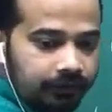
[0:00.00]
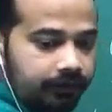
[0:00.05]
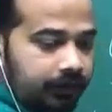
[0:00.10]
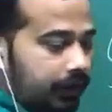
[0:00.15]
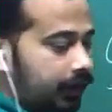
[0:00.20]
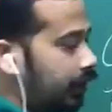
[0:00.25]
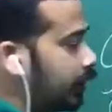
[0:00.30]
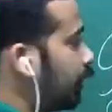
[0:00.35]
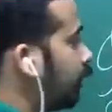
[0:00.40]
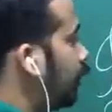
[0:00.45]

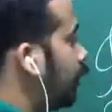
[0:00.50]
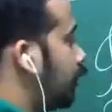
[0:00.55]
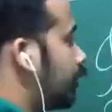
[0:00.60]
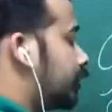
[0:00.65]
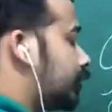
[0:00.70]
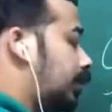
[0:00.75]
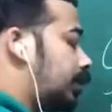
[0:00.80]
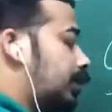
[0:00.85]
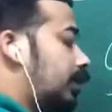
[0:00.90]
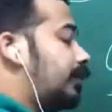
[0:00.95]
field,
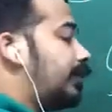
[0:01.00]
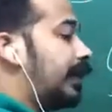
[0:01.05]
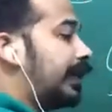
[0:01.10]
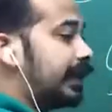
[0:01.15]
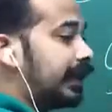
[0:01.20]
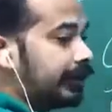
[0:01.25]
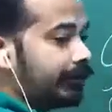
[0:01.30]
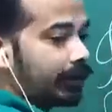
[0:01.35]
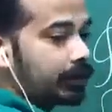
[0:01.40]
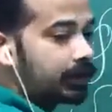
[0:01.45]
curl of
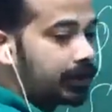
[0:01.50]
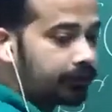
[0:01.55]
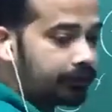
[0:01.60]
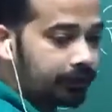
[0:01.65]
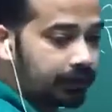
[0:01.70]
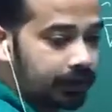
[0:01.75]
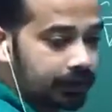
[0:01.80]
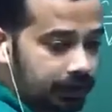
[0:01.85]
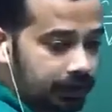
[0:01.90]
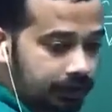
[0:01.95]
any vector
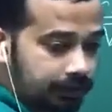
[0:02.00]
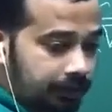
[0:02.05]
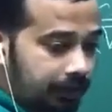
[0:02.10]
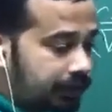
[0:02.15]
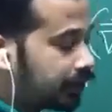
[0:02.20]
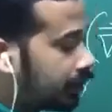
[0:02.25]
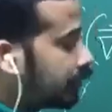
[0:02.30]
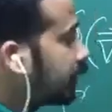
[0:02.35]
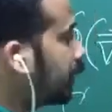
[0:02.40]
field is a special